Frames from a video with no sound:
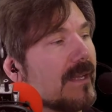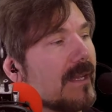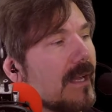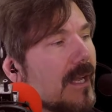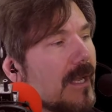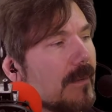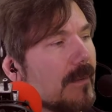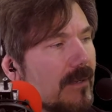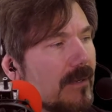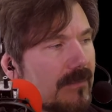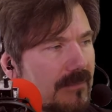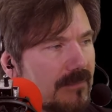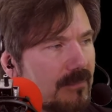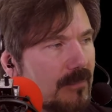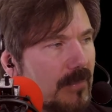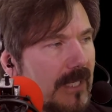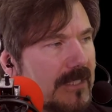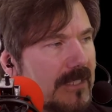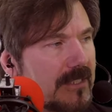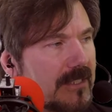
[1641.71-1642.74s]
I
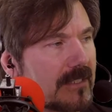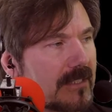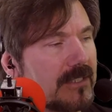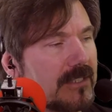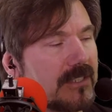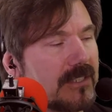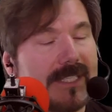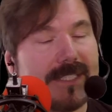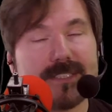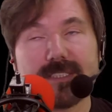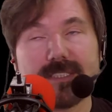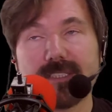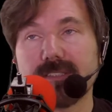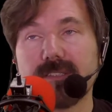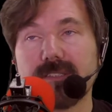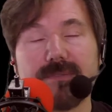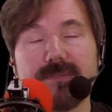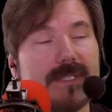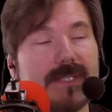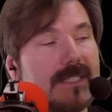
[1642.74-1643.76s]
basically changed out their
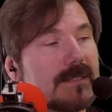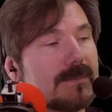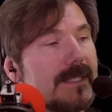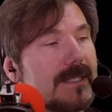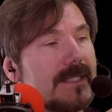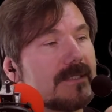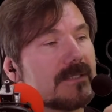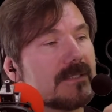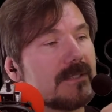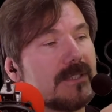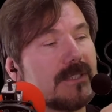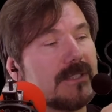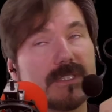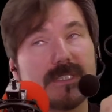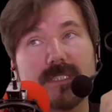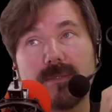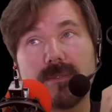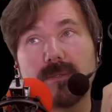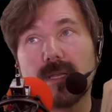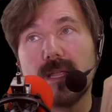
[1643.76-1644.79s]
faceplate so you
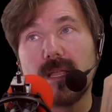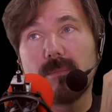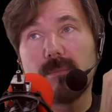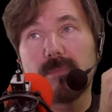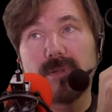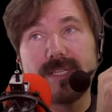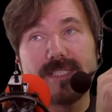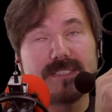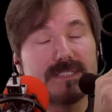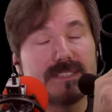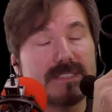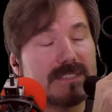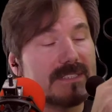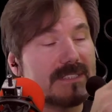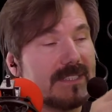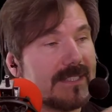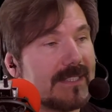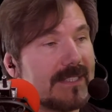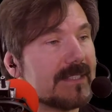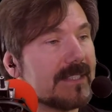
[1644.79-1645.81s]
can place this
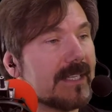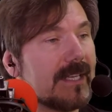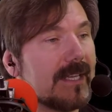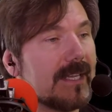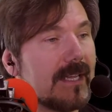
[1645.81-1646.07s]
in it,